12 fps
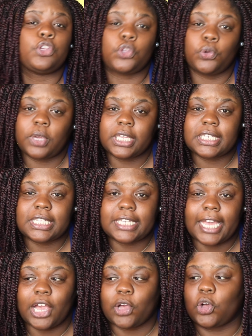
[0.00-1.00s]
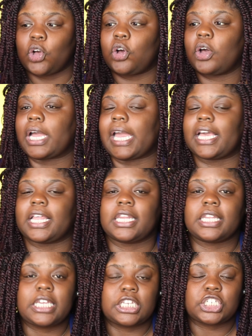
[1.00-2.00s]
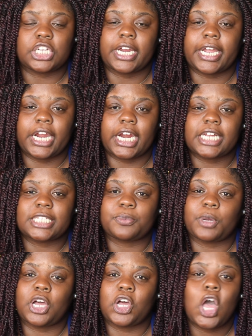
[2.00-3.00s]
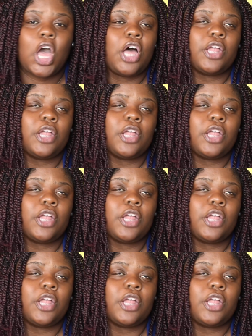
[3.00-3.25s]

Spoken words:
You can detangle, it cleans your hair as well.